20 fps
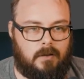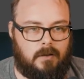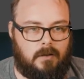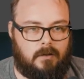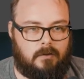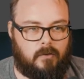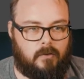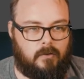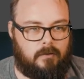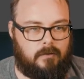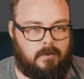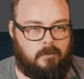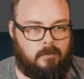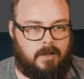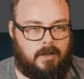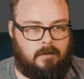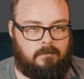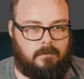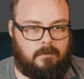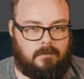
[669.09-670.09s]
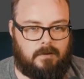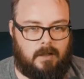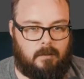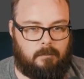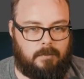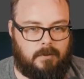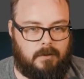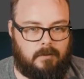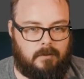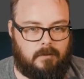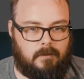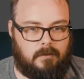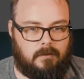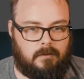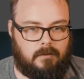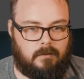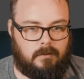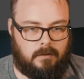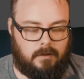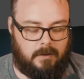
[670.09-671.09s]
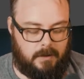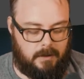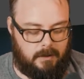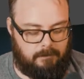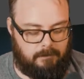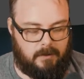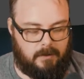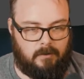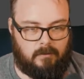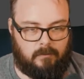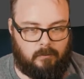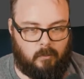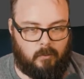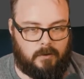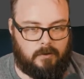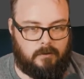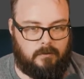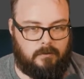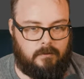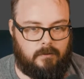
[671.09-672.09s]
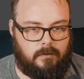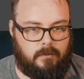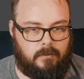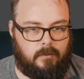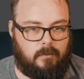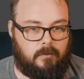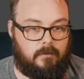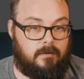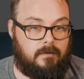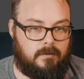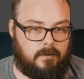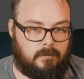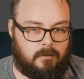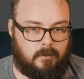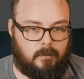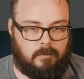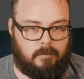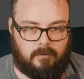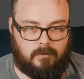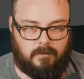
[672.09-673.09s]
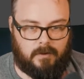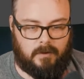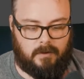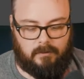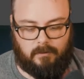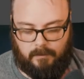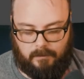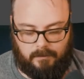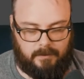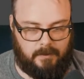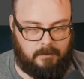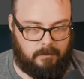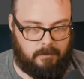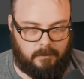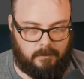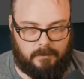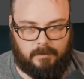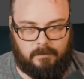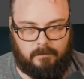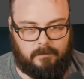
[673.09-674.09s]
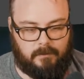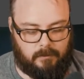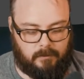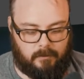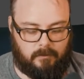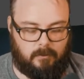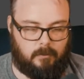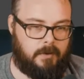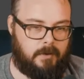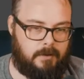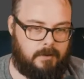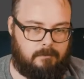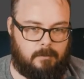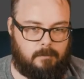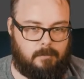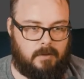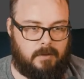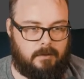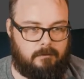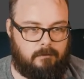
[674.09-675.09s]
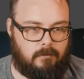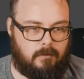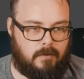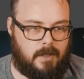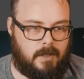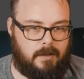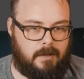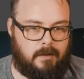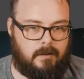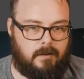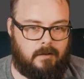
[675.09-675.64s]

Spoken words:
So you see we have this gap here. If I just wanted to do 0%, default is 0, so we can leave it blank for that.